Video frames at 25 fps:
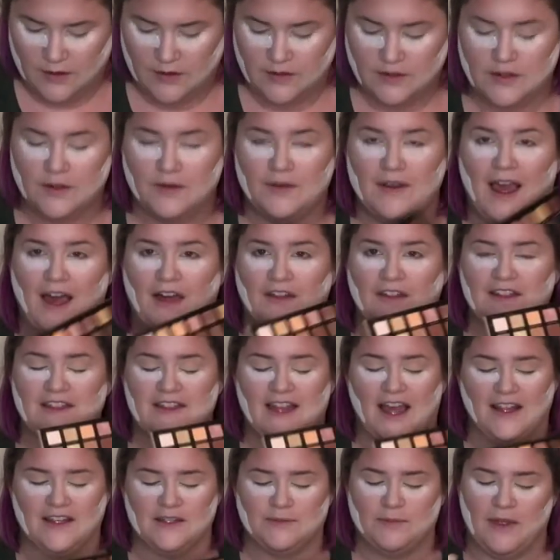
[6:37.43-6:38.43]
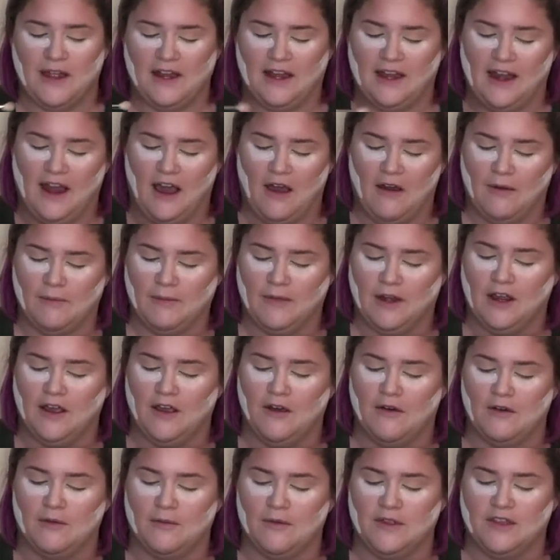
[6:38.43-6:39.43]
So now that that's blended out, I'm gonna
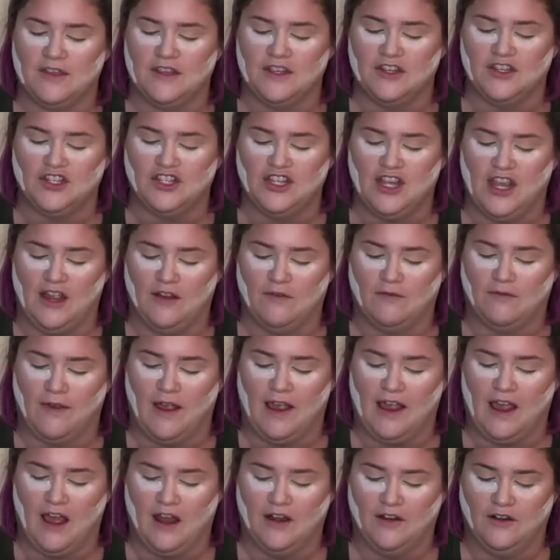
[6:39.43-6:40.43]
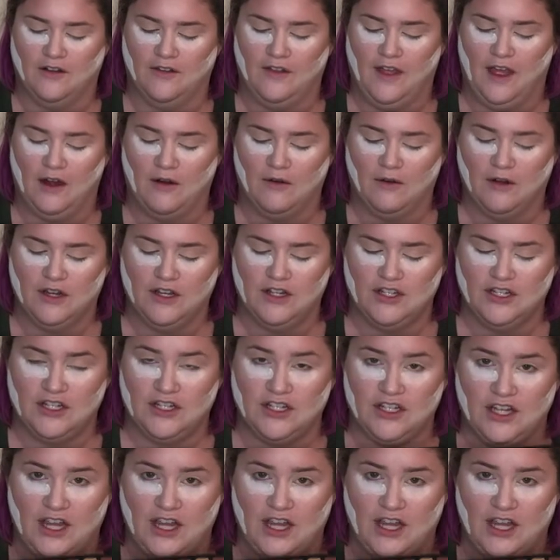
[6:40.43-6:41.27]
go in with this shade right under that orangey